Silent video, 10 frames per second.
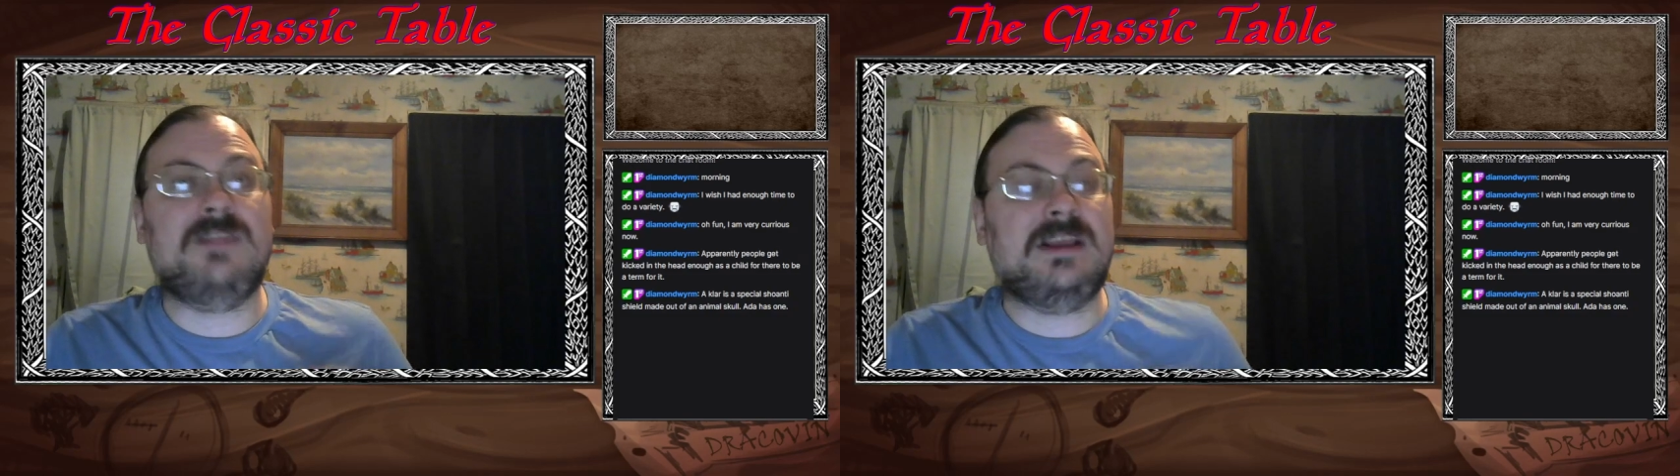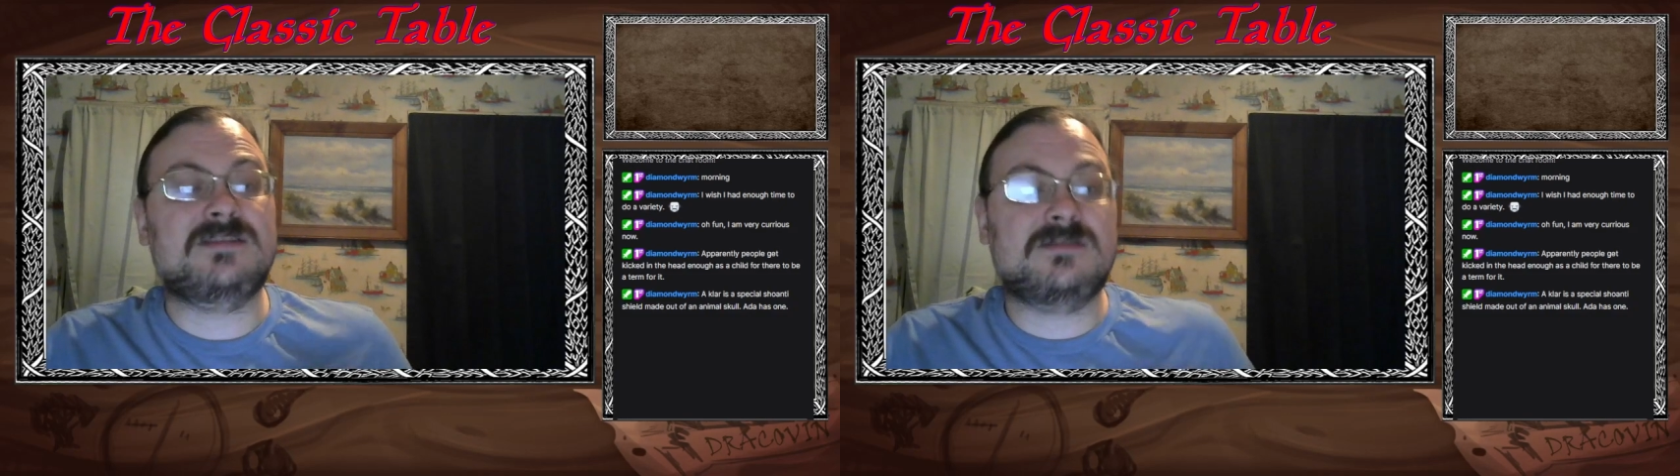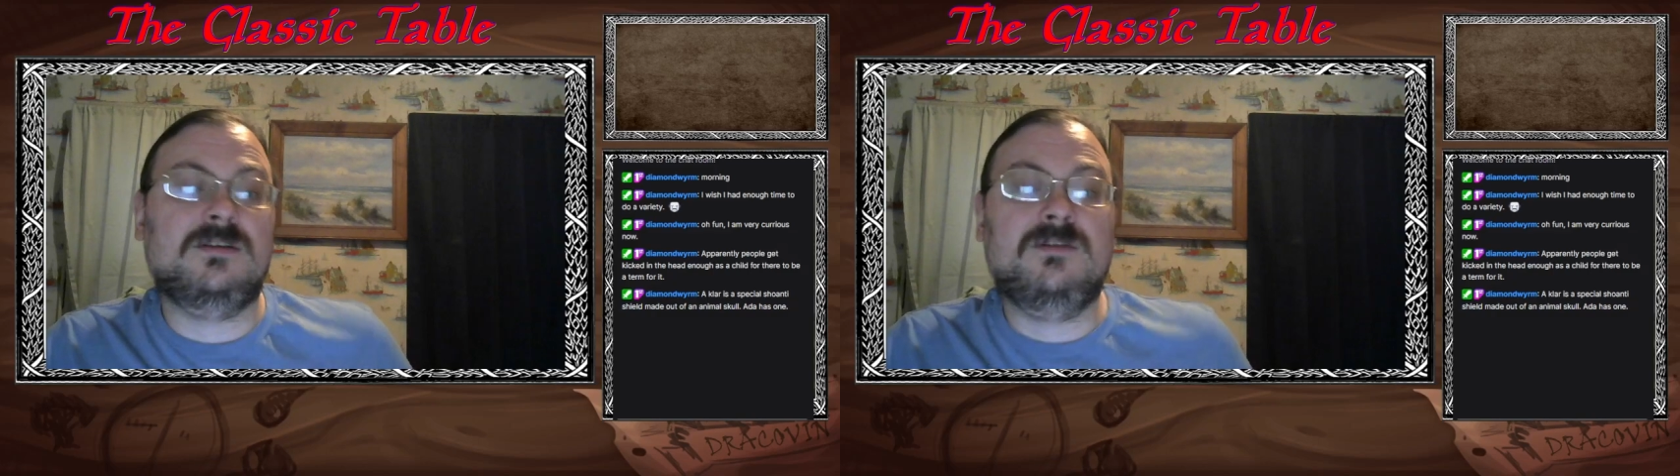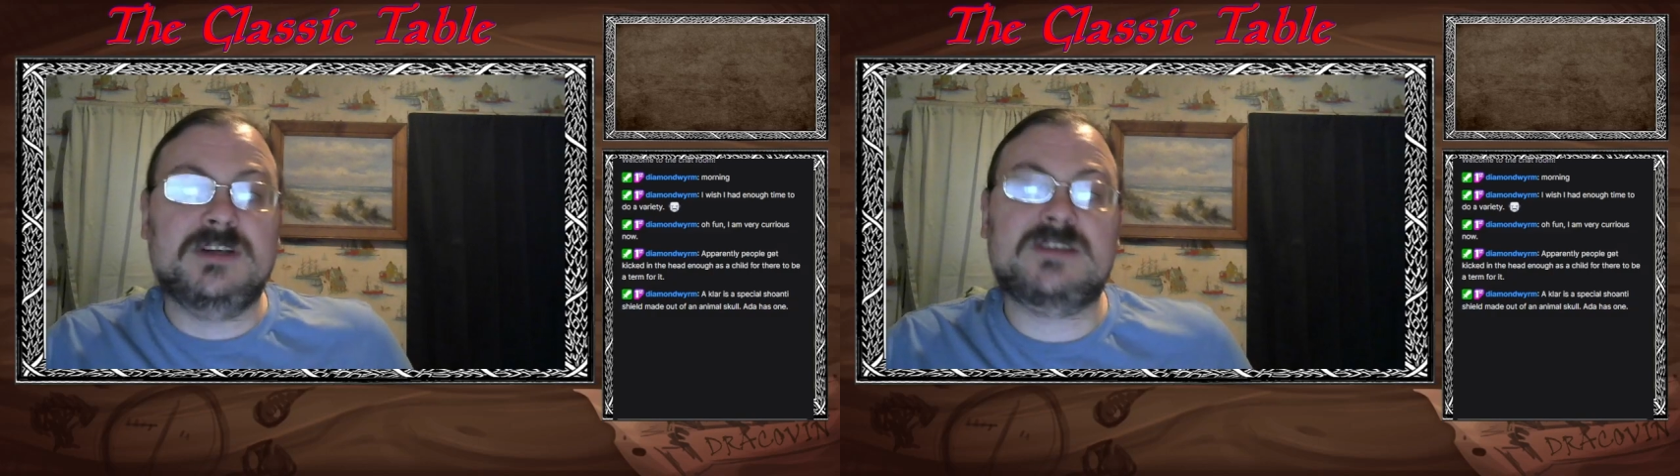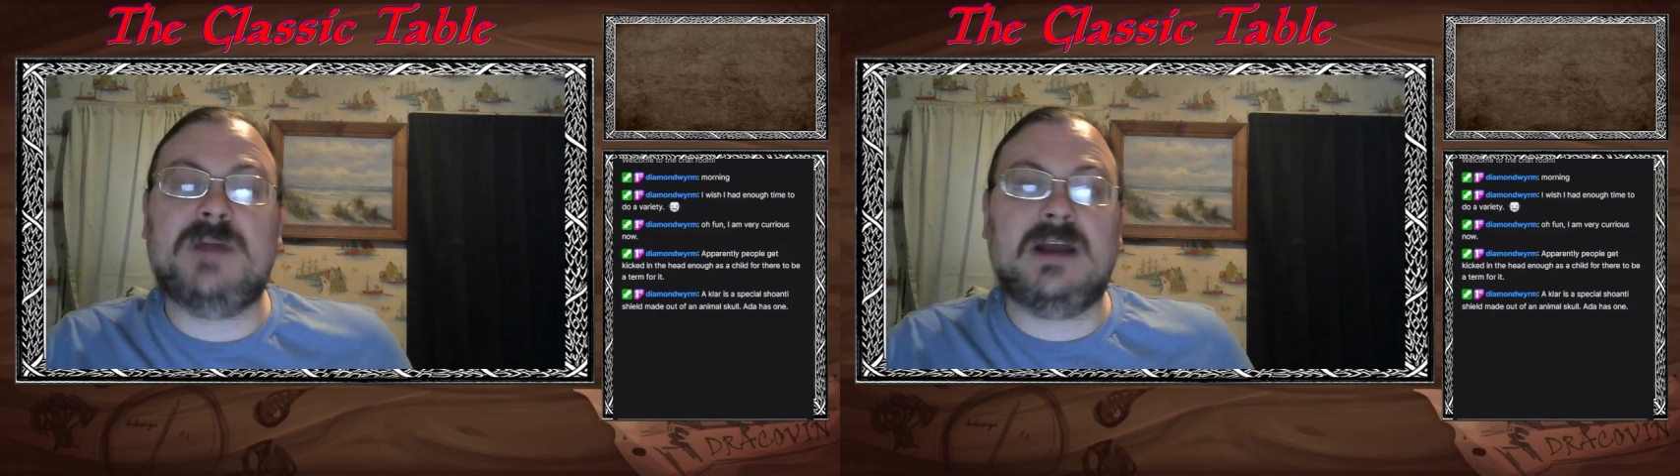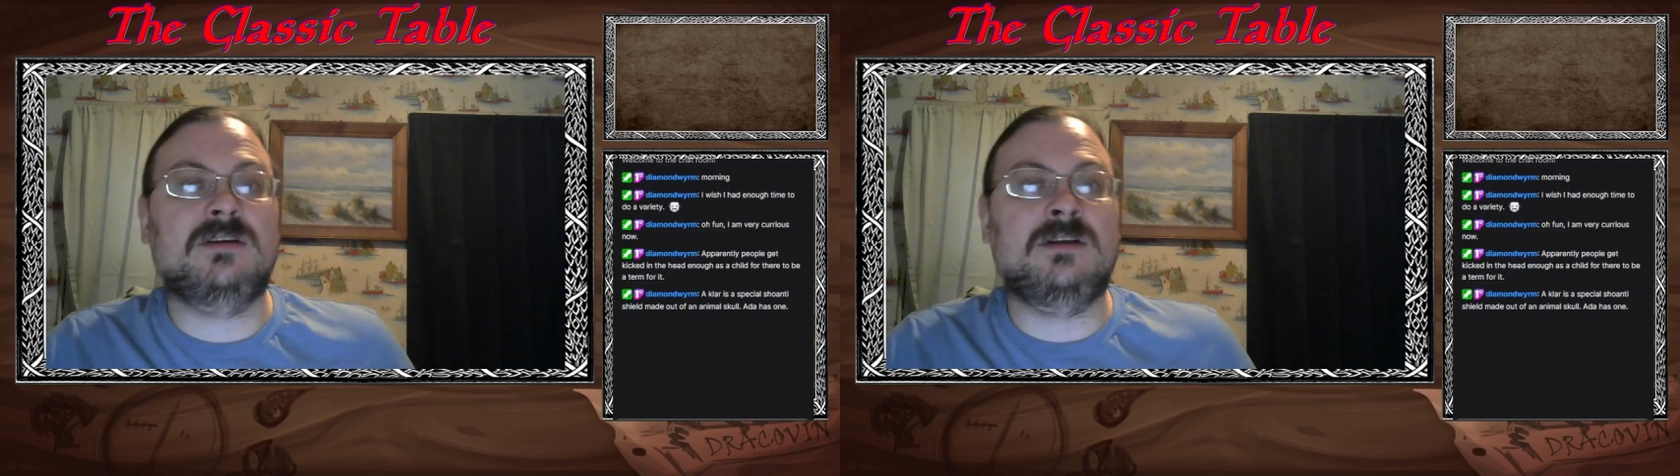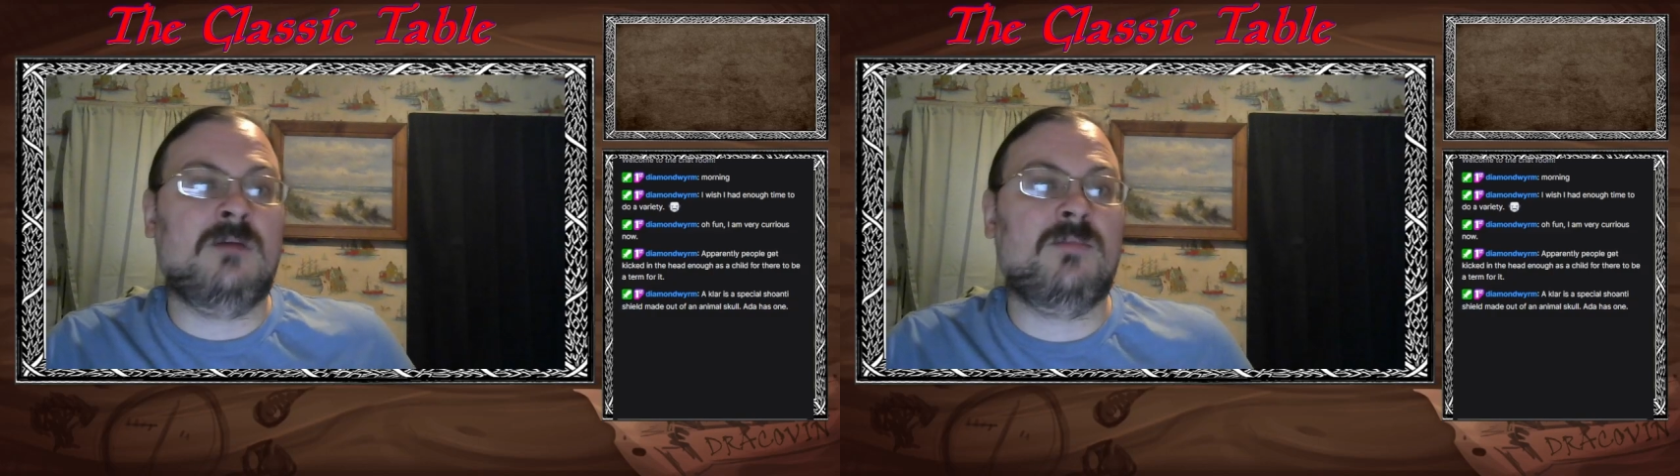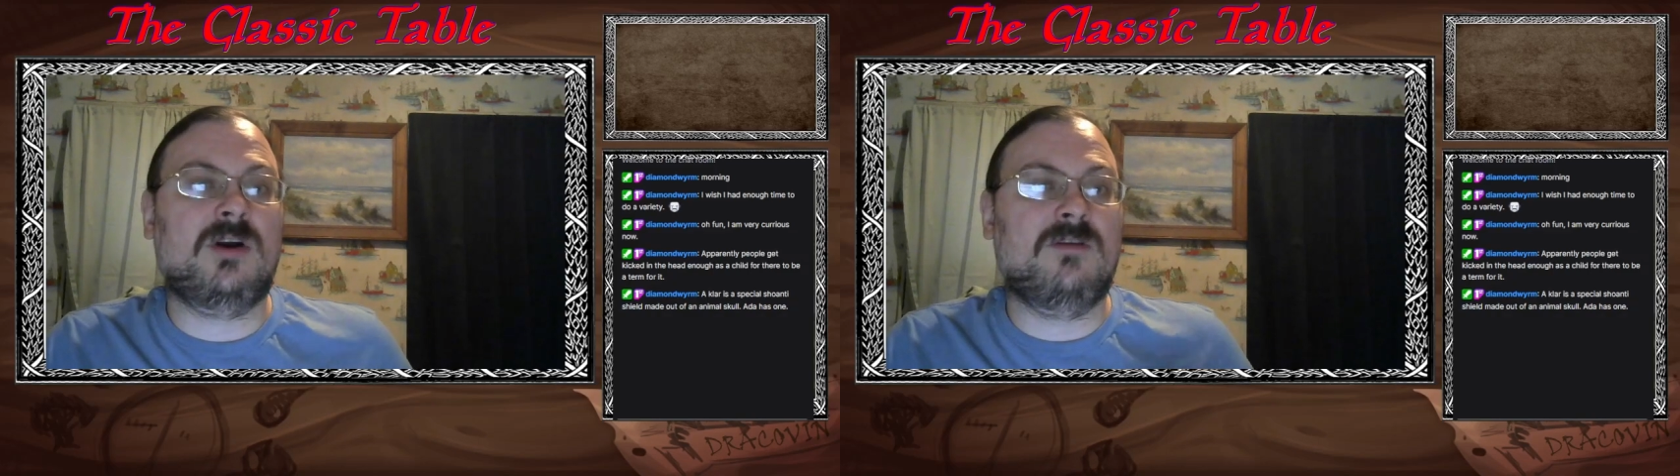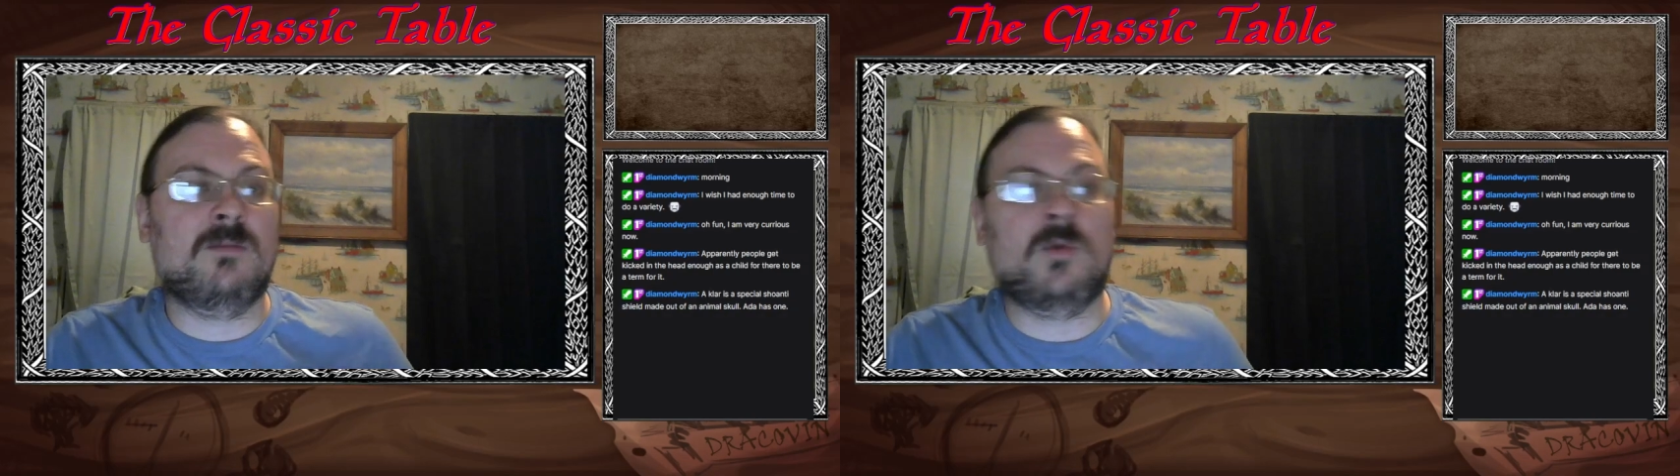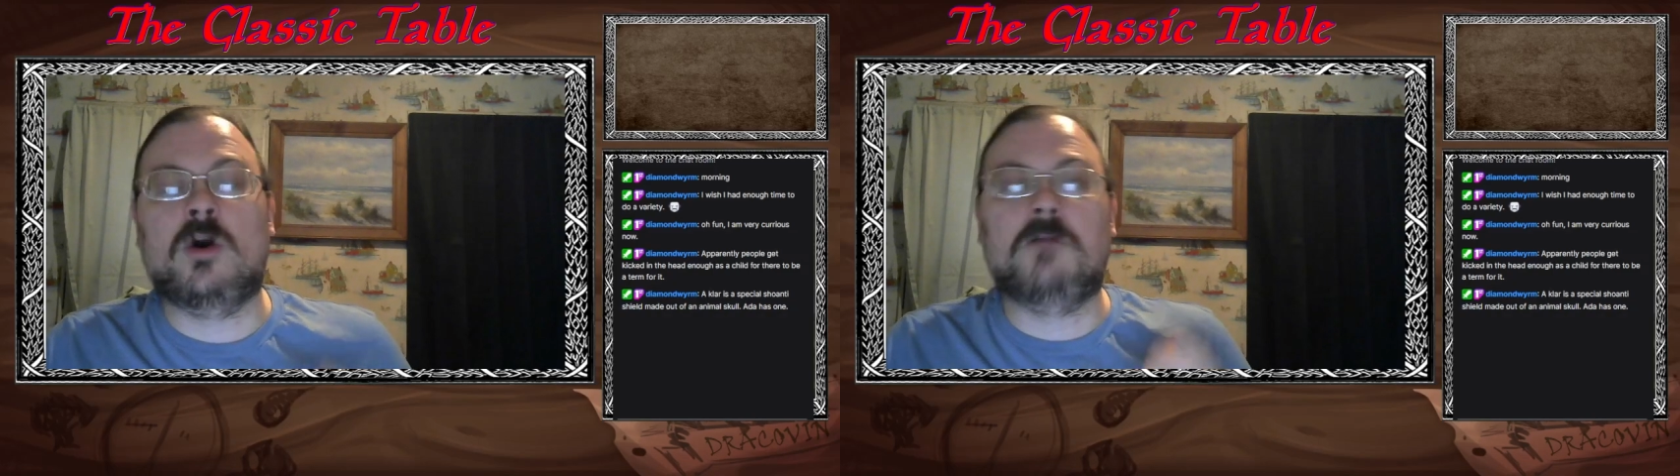And they still respect a number
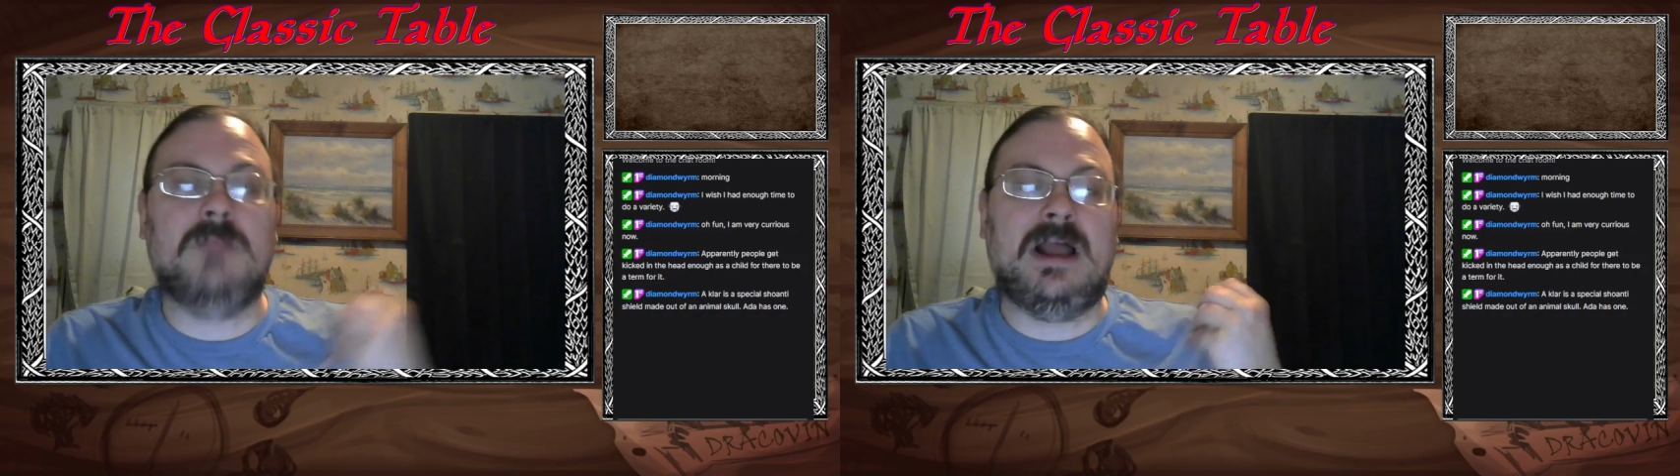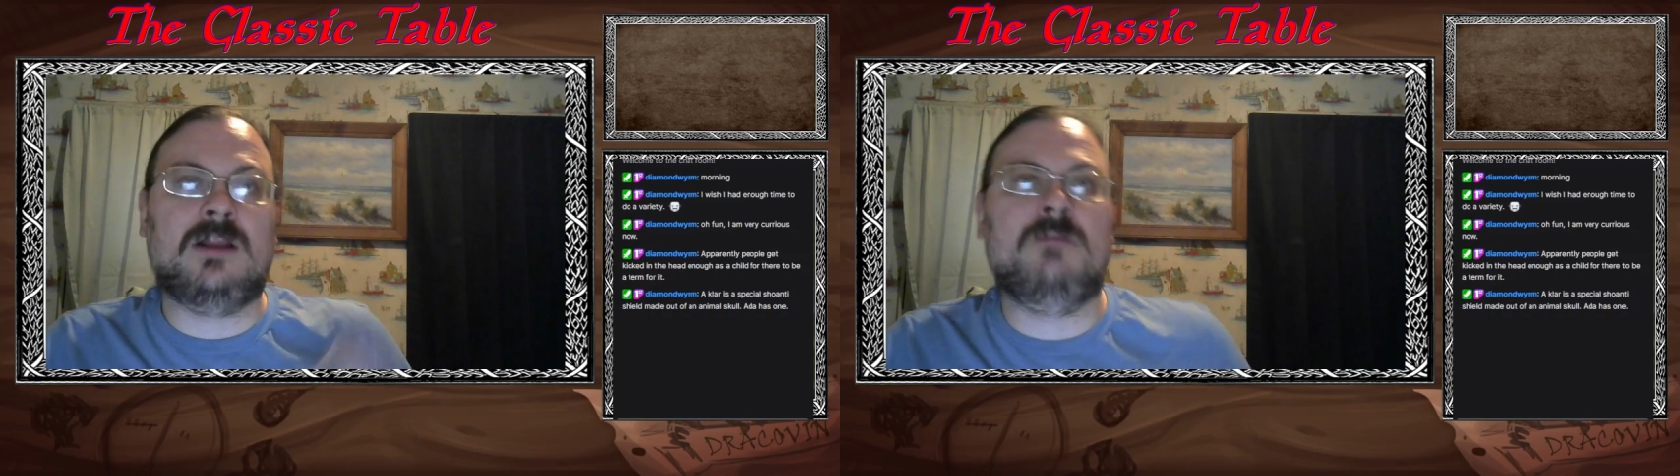of the more